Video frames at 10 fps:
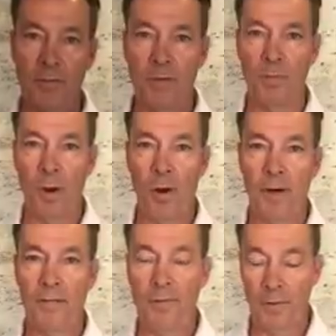for
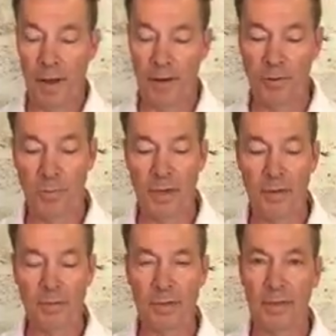larger
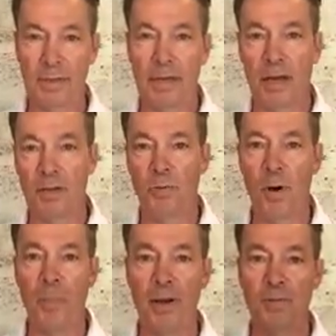meals, a
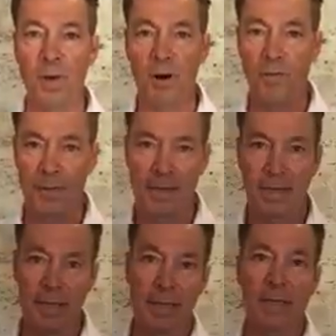12x12,
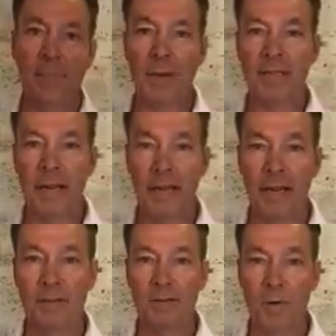and the Big
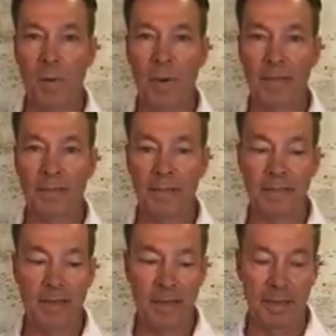Daddy
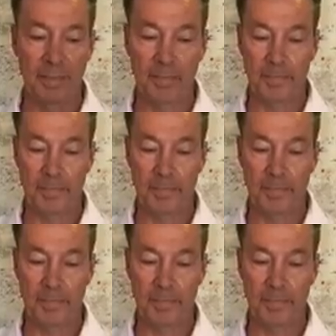12x16.